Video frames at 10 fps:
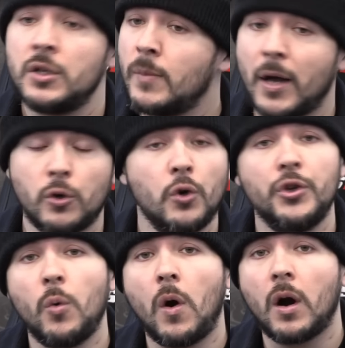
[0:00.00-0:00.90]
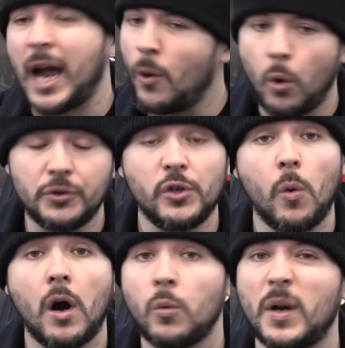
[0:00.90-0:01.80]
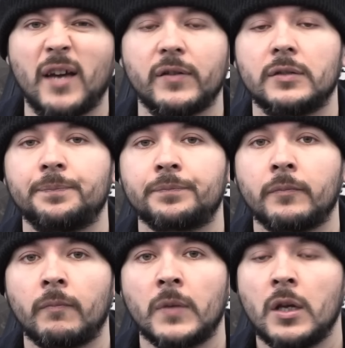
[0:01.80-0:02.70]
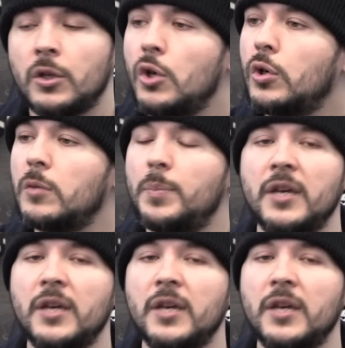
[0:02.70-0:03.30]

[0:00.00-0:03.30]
no matter who you are how old you are whatever you could be